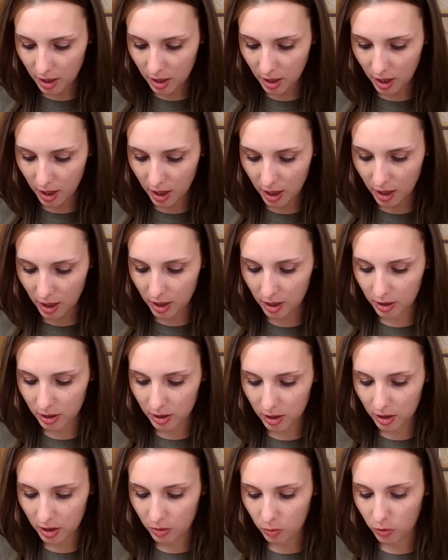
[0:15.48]

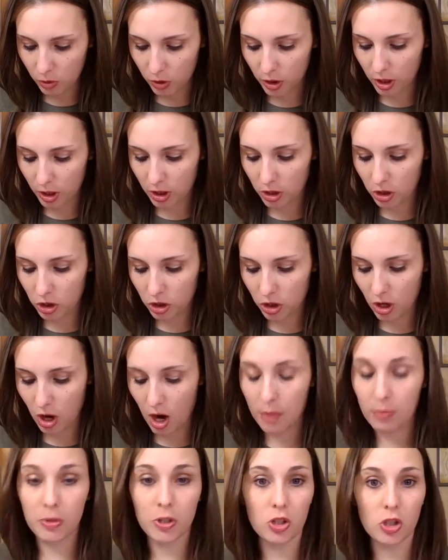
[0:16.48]
and I'm going to show
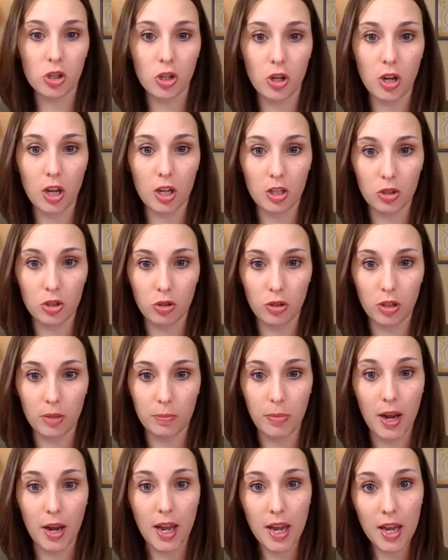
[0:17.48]
you how to do it
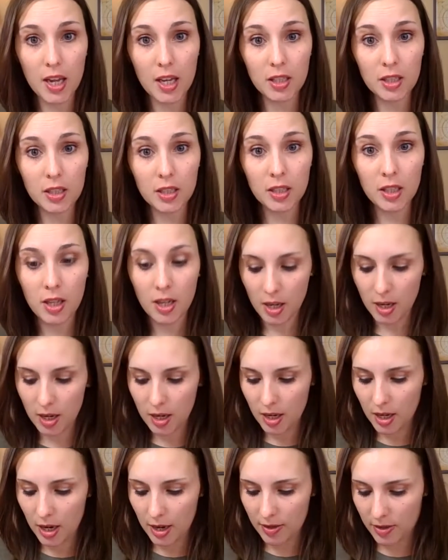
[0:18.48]
by hand,
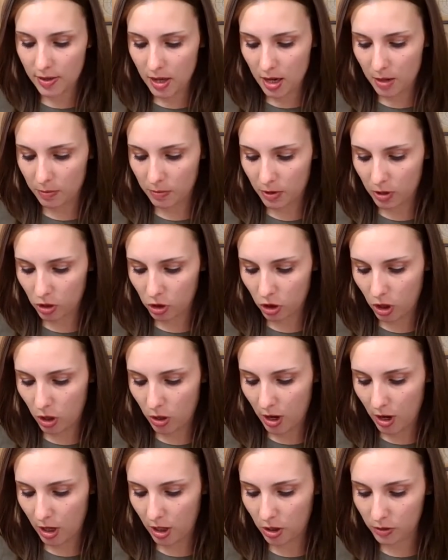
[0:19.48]
and then I'm going to show you
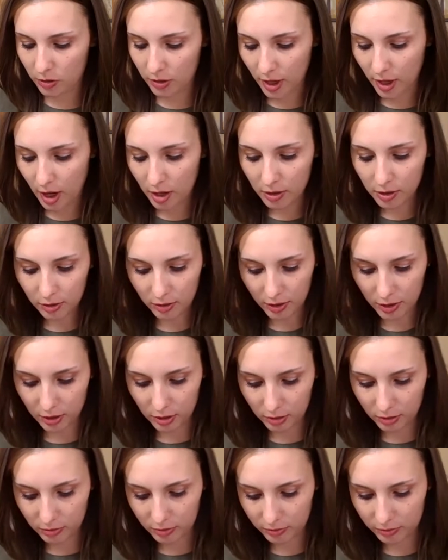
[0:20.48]
how to use a
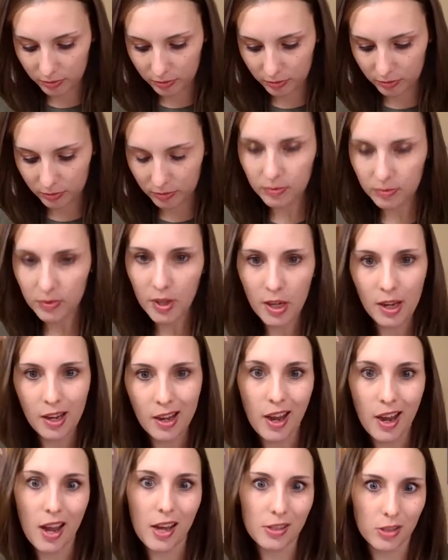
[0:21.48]
calculator,
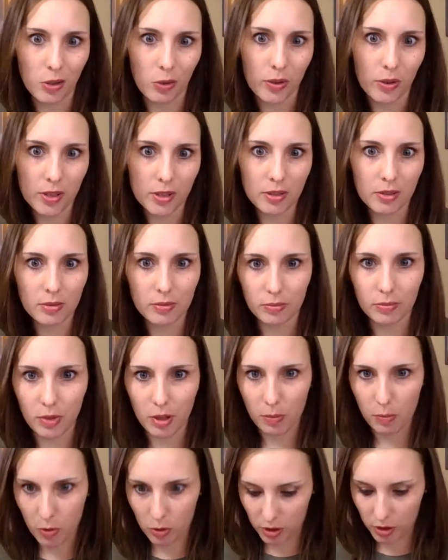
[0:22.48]
as always
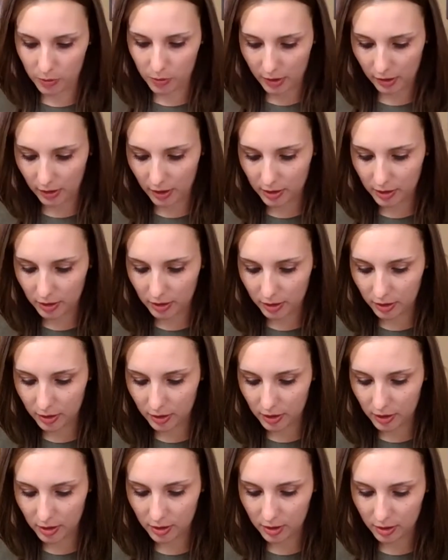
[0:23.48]
with most of my
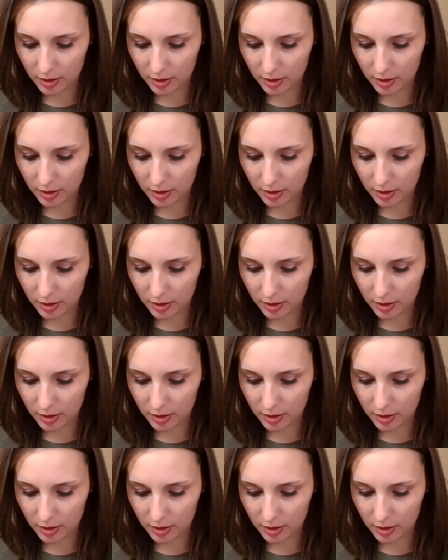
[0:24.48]
lessons.